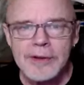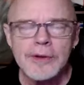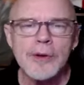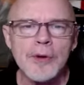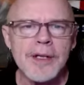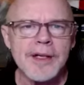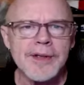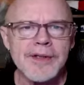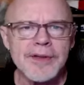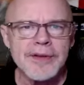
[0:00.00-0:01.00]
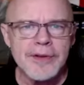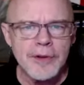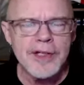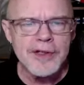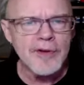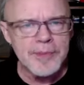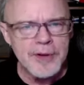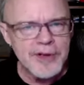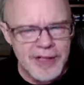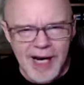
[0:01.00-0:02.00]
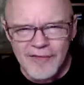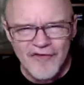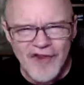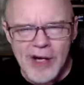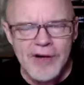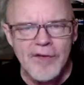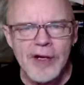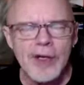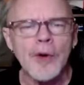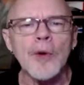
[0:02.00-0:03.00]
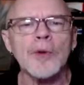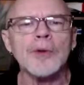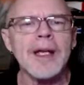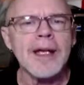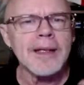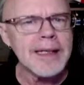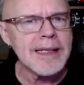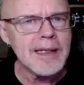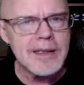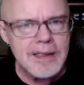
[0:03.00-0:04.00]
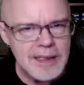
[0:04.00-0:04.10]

who is Duke Isgrimnur is now very, very old, and he is